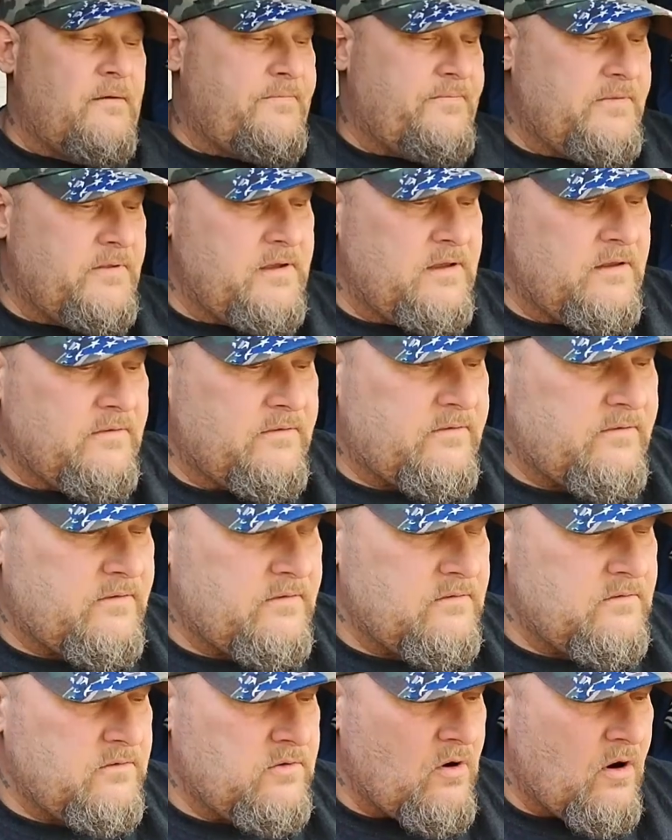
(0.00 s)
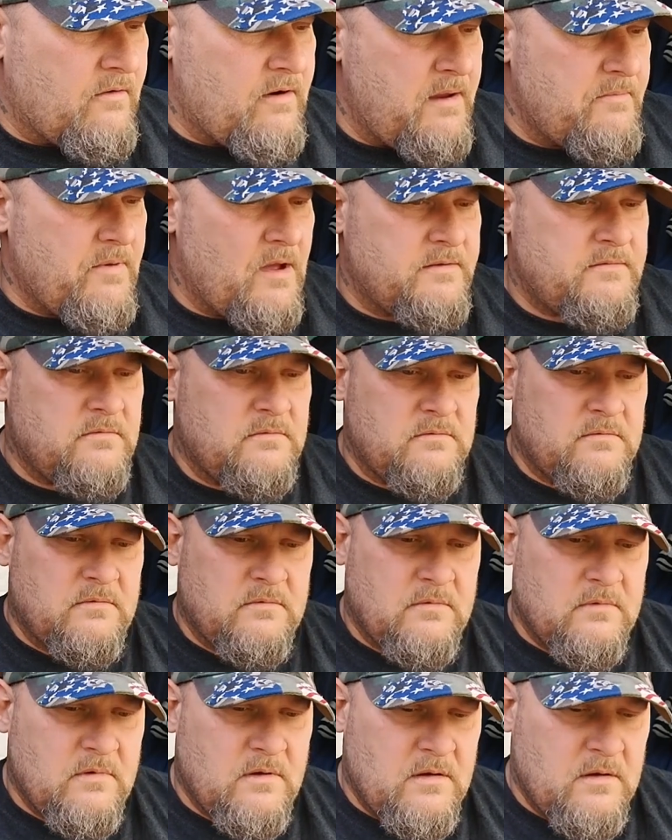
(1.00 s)
of fleas. You all right, bud?
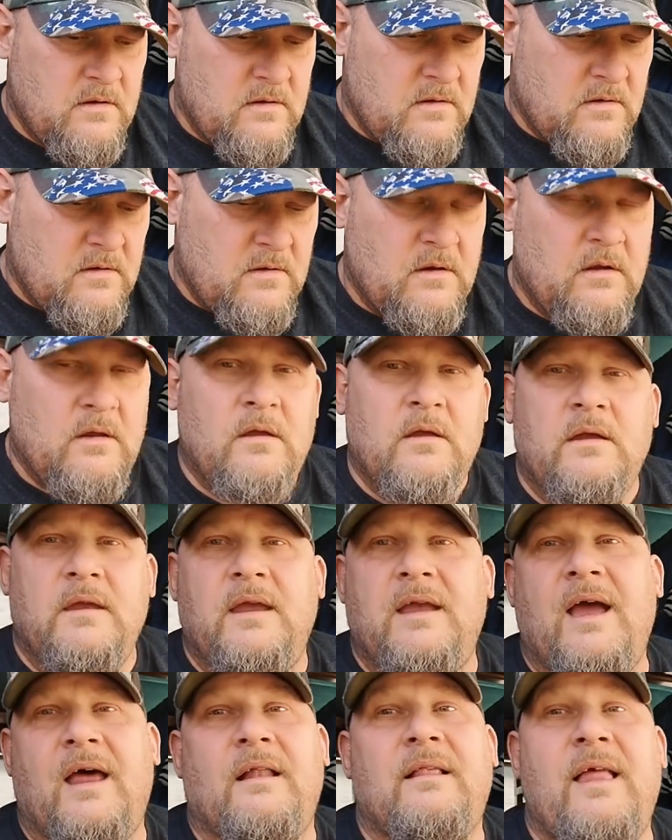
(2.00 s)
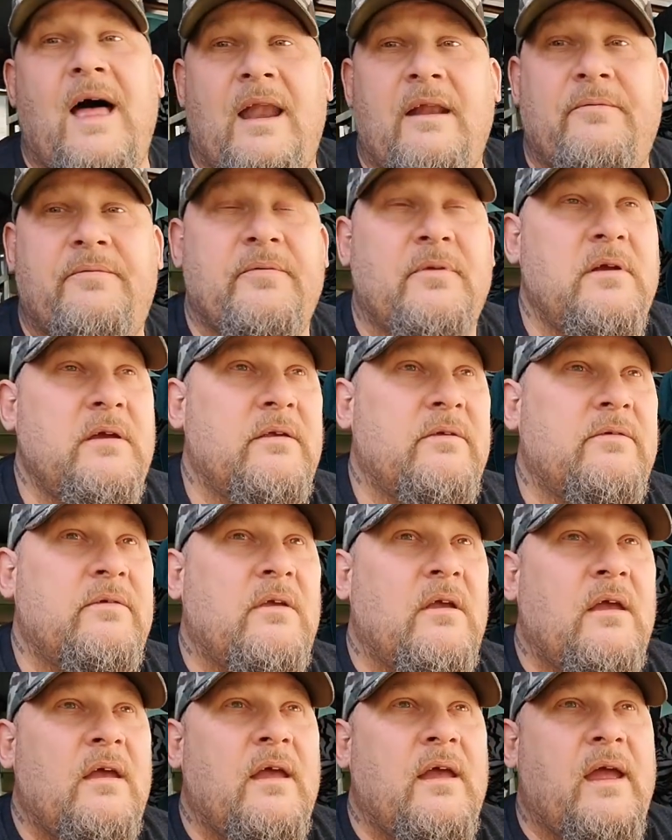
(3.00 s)
He got a lot of fleas,
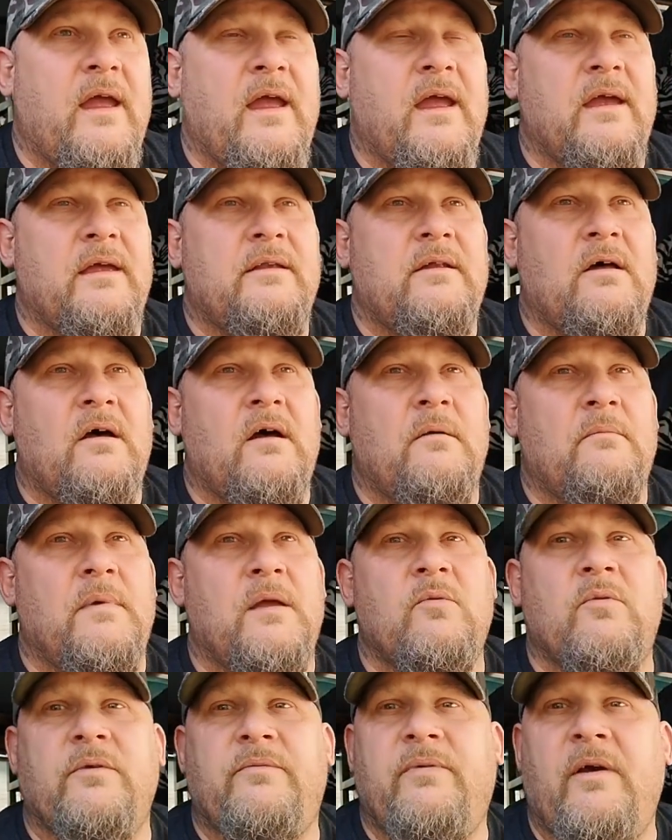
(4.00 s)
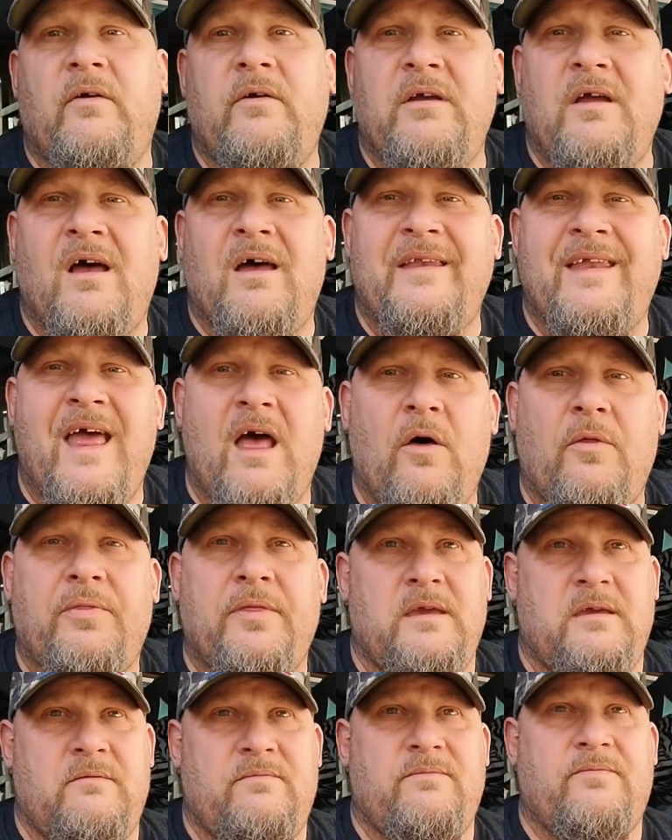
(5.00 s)
and it was very
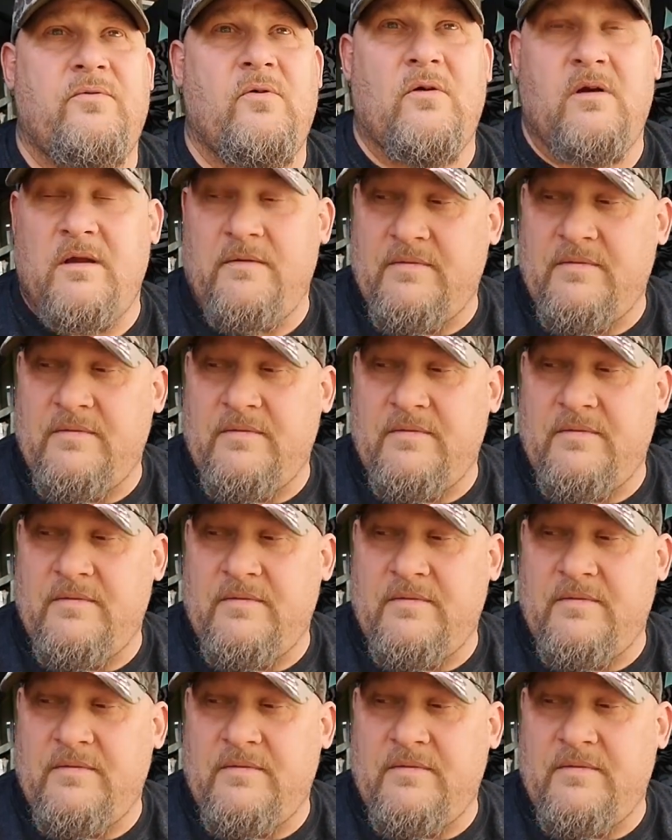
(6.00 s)
unhealthy for